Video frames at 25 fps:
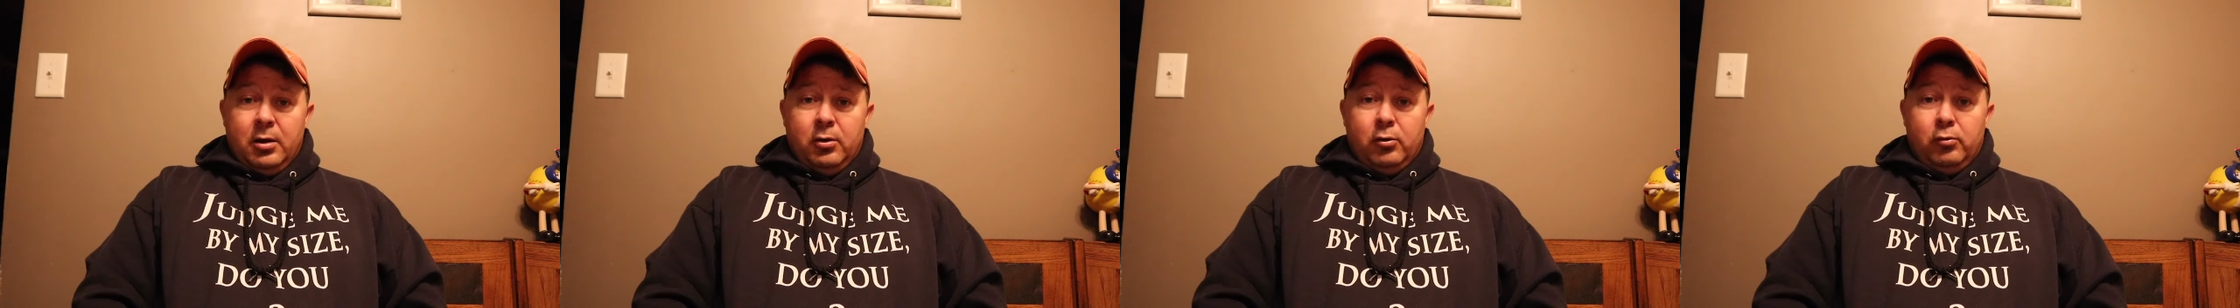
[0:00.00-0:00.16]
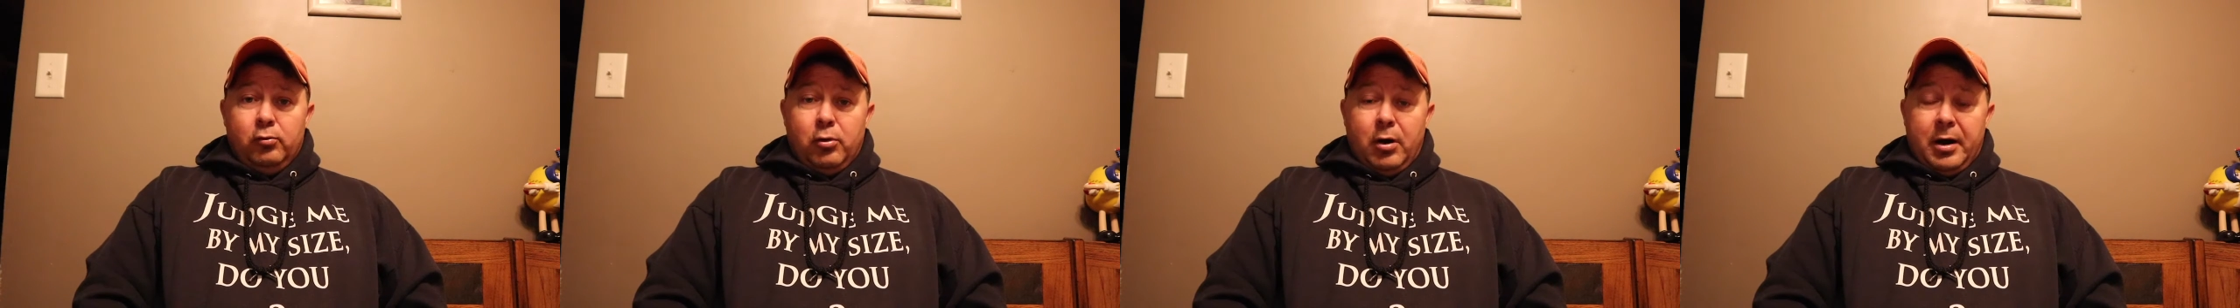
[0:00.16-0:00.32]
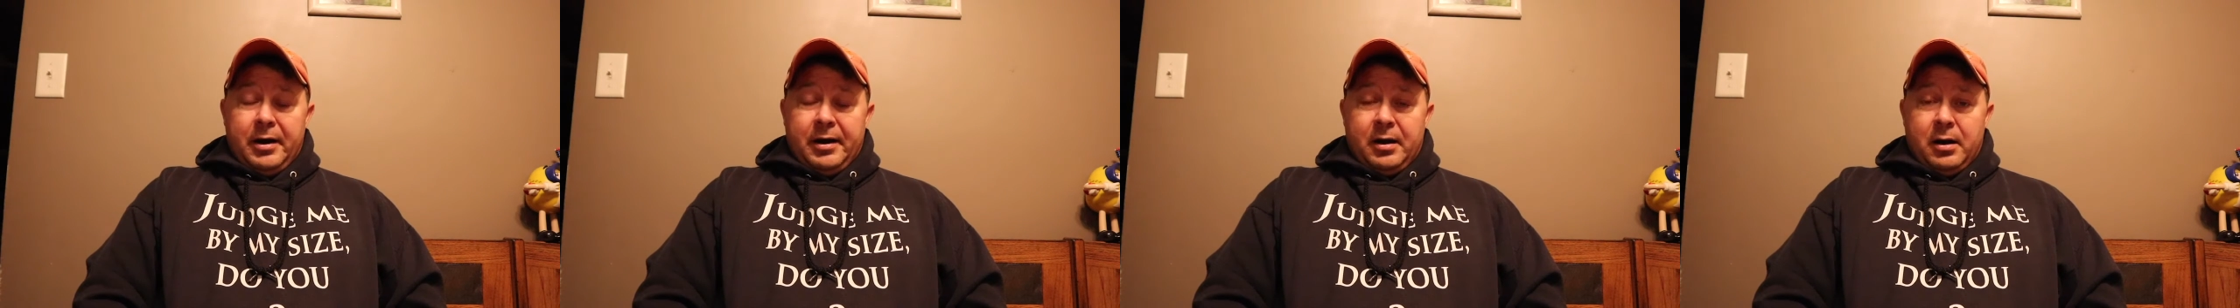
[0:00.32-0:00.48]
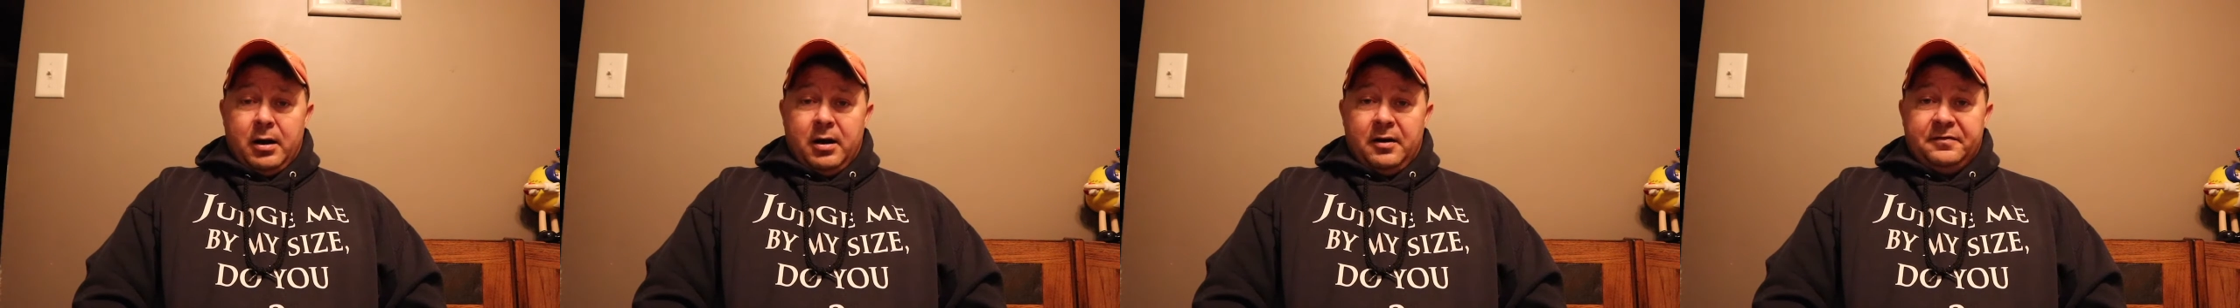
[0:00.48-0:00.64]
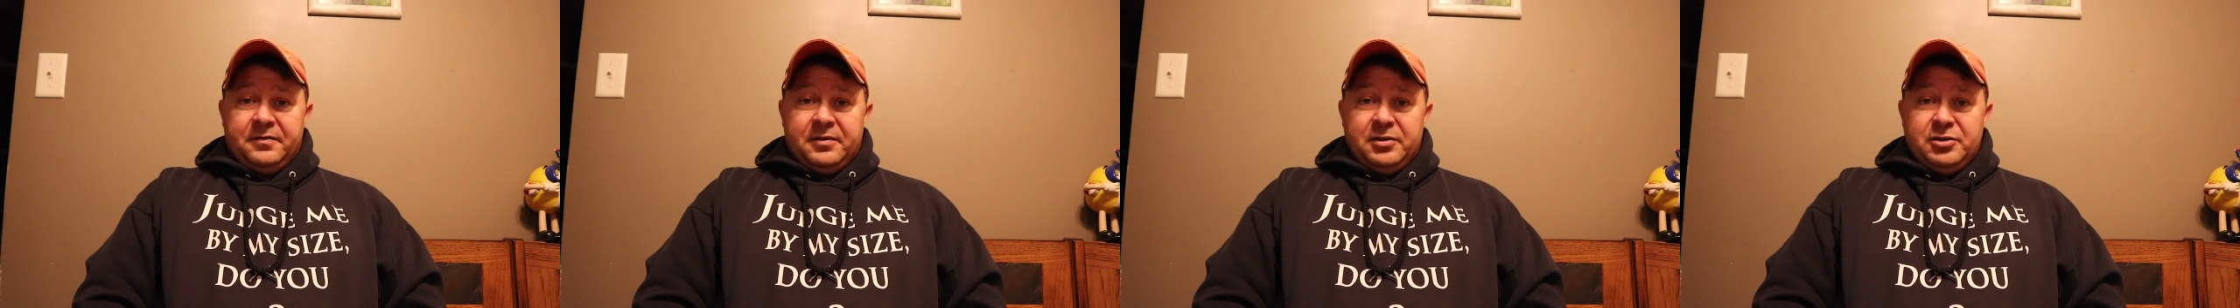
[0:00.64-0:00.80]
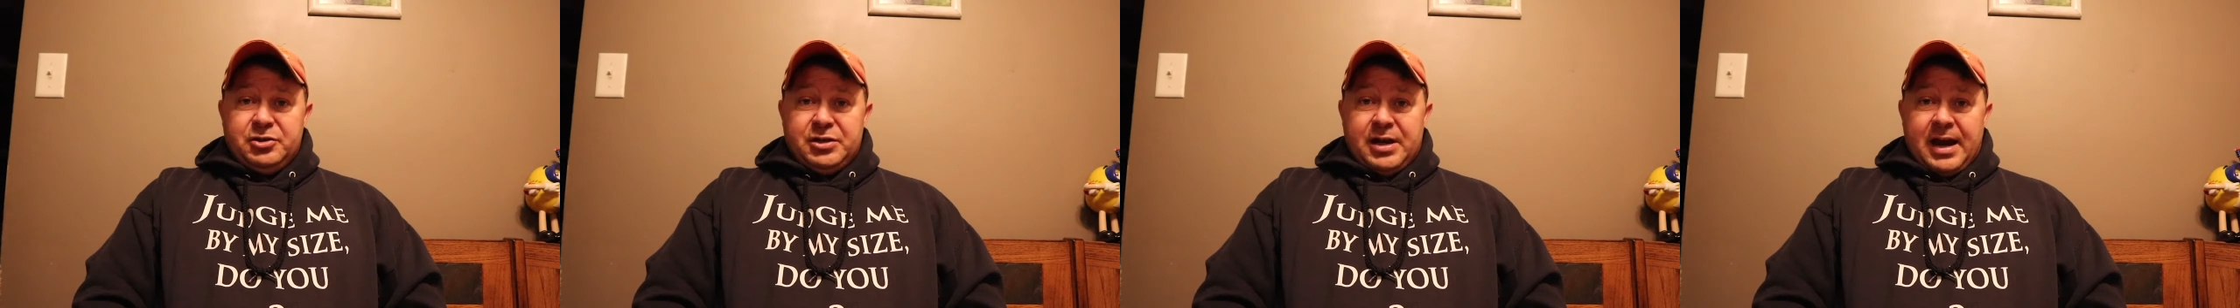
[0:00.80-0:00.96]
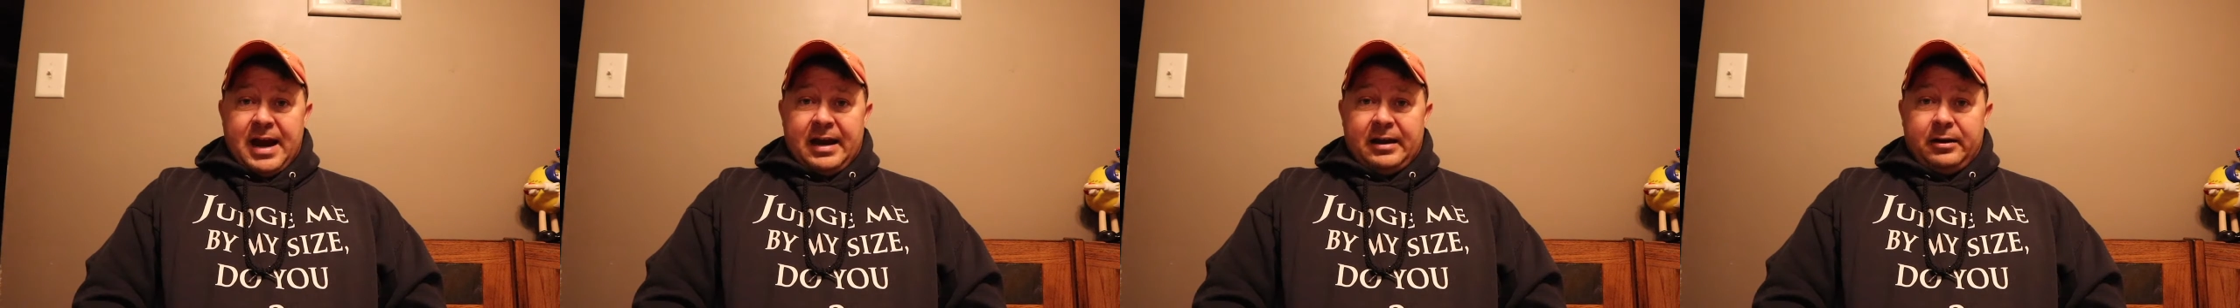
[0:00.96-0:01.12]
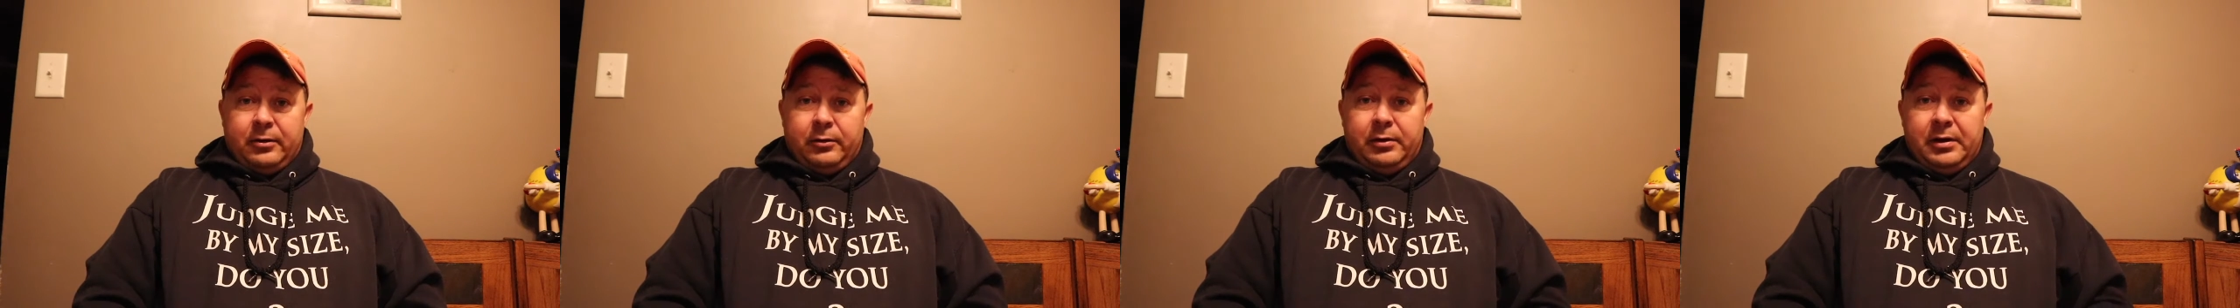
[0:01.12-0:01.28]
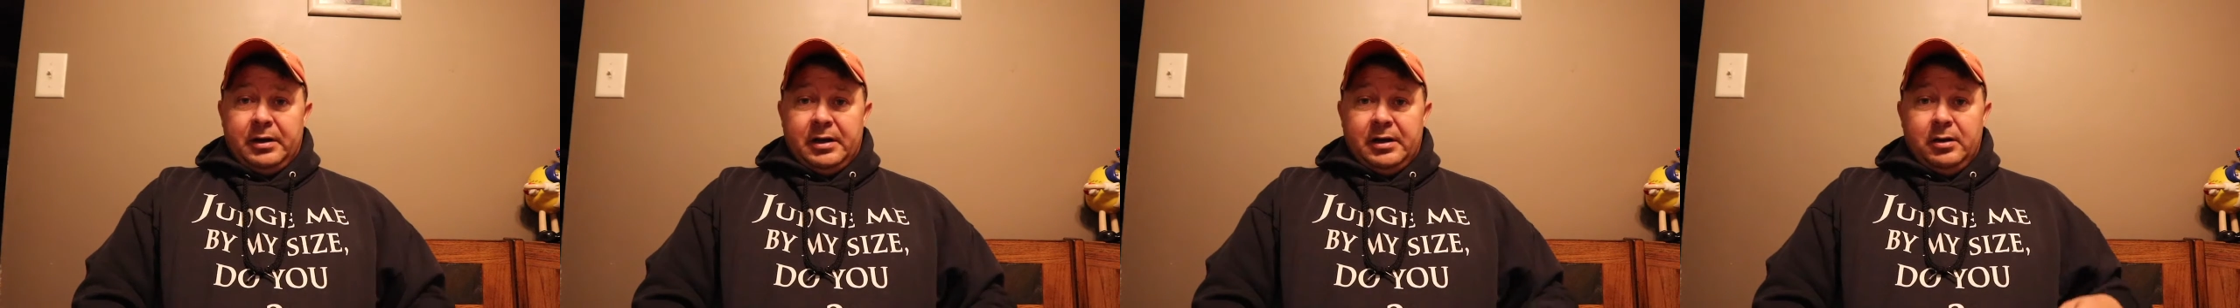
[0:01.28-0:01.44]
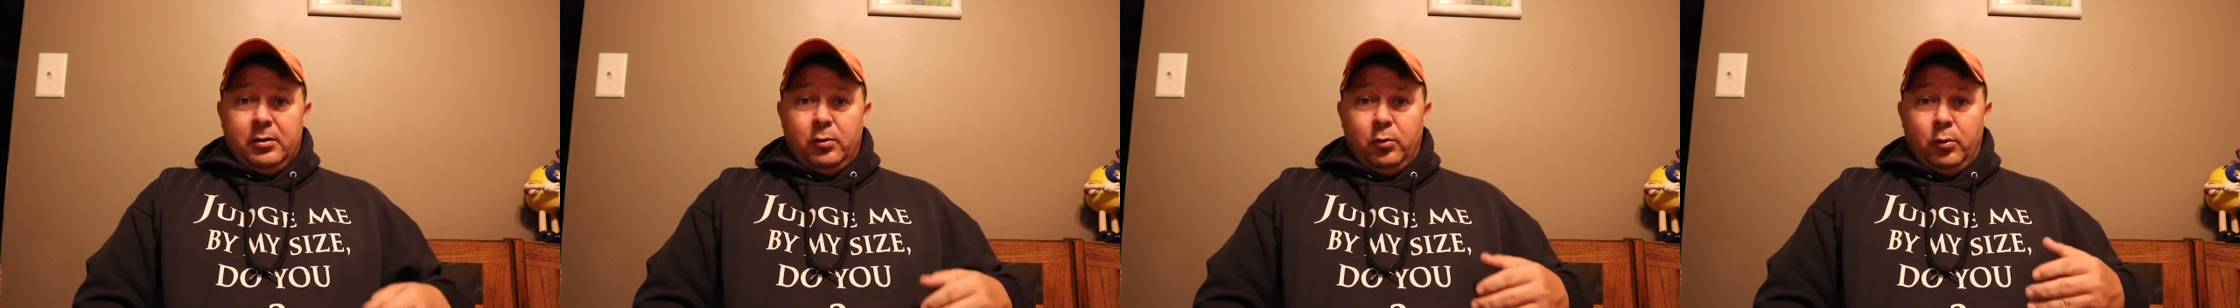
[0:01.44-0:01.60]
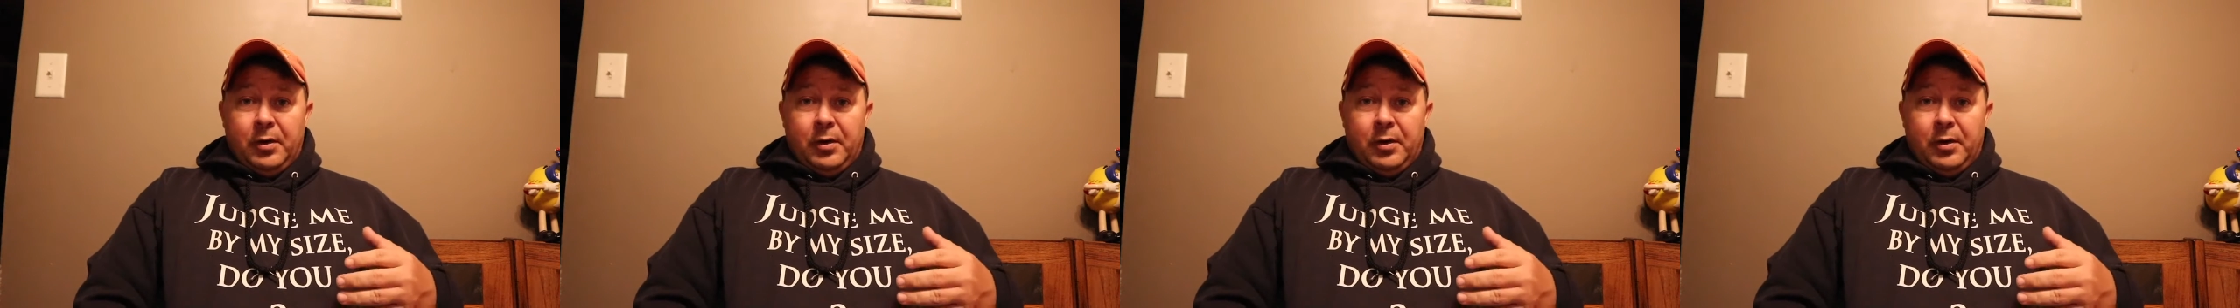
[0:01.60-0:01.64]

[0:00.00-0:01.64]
running off the Jackery